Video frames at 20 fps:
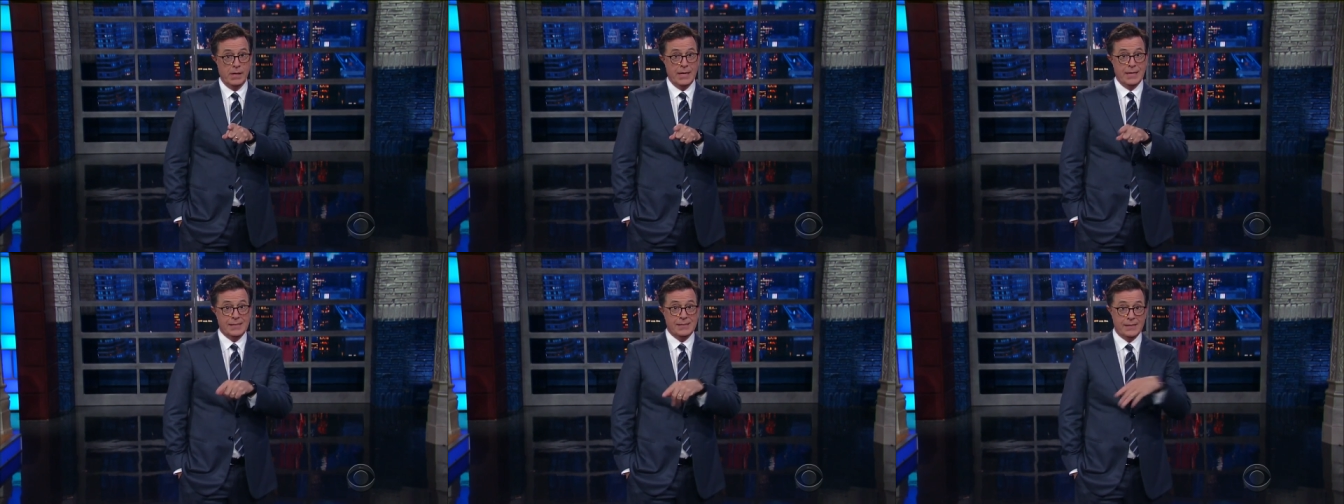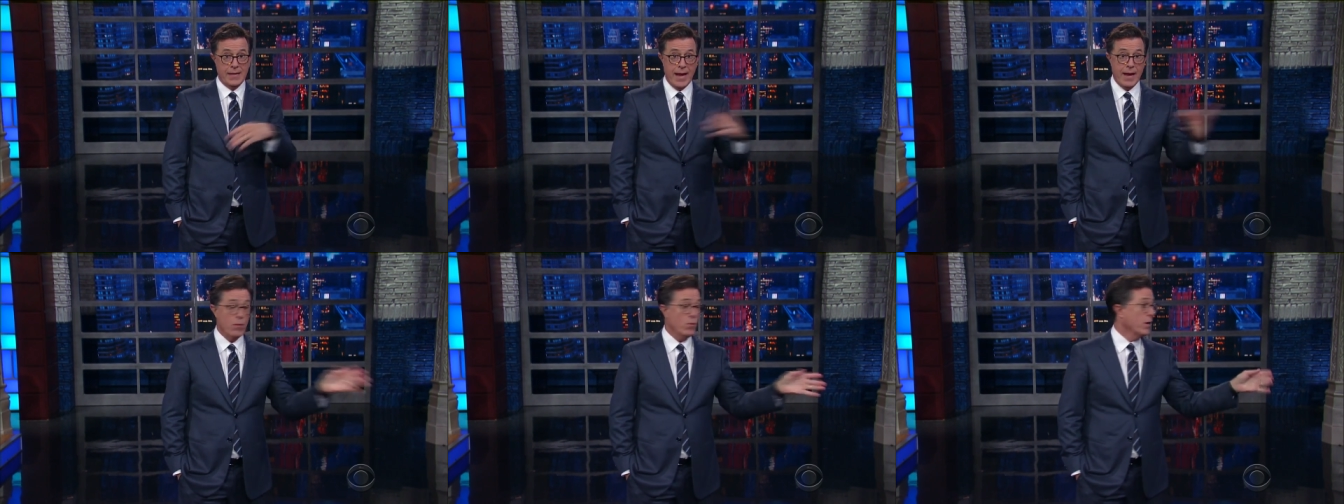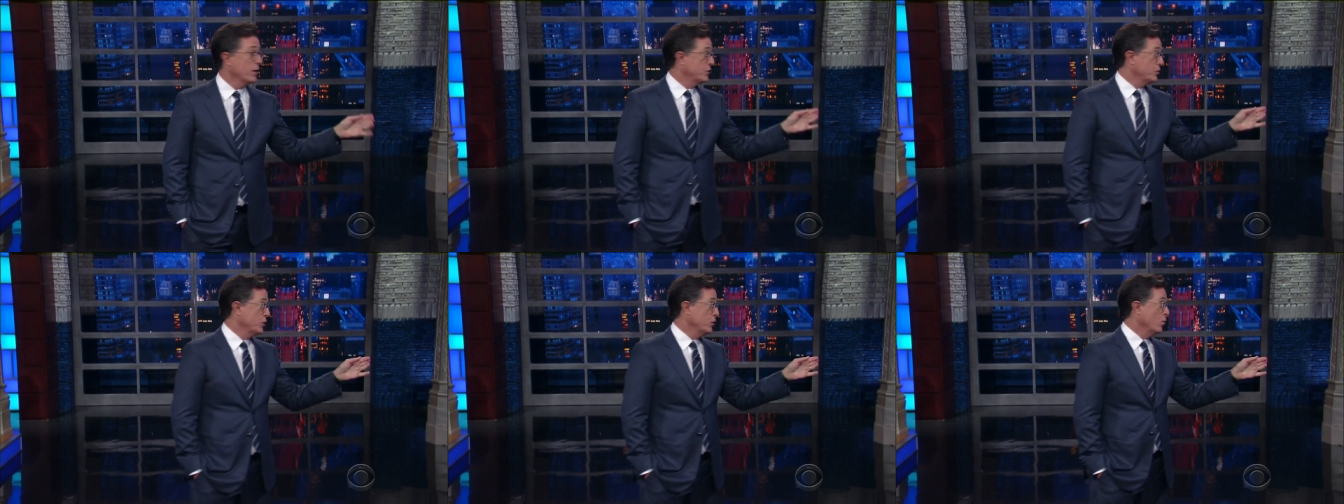Say
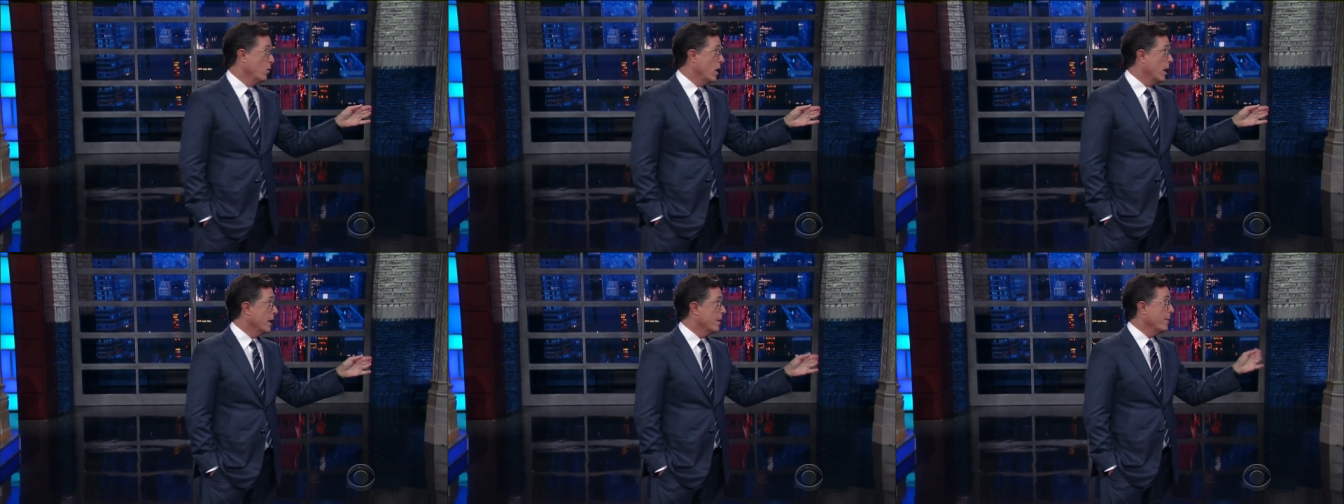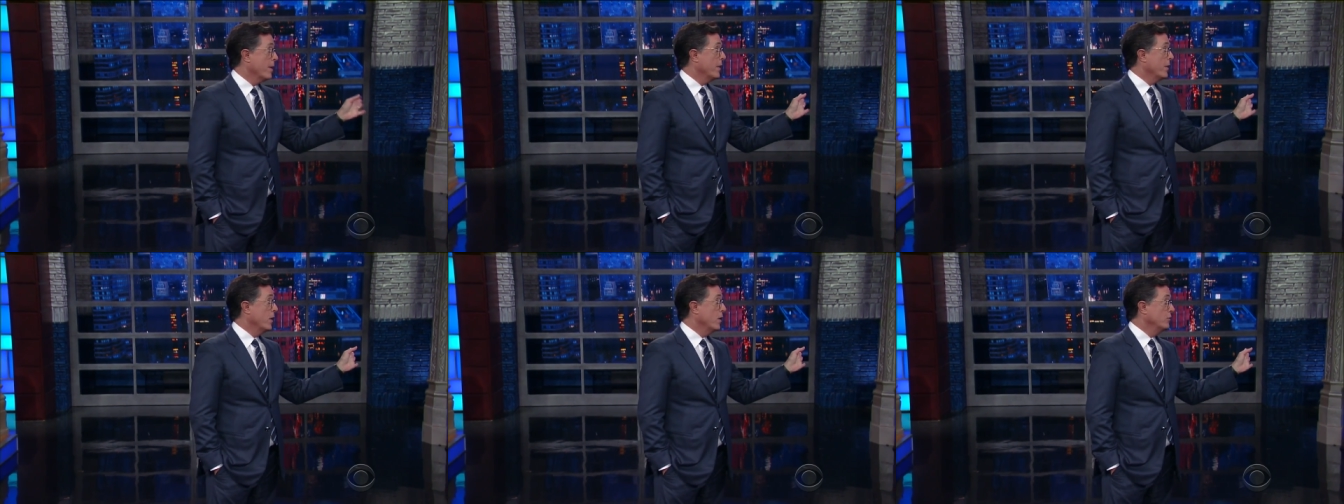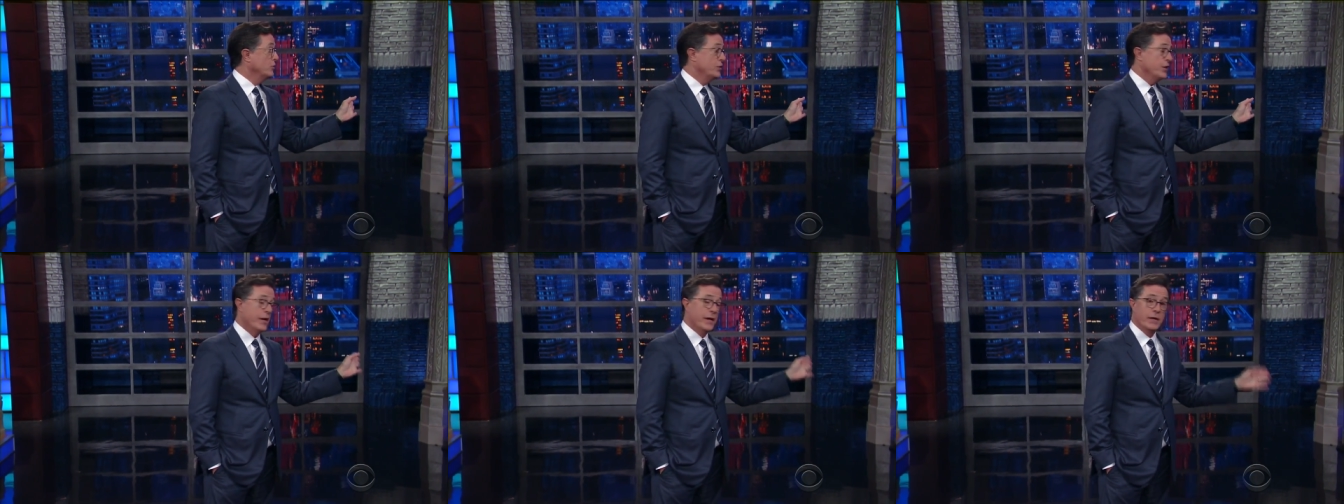what you want about
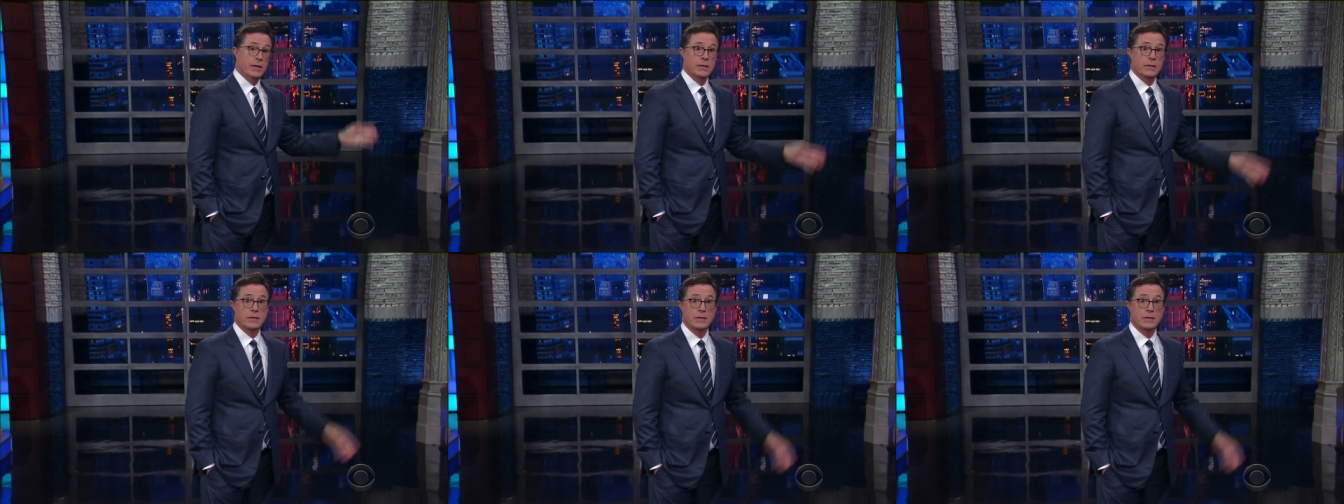O J.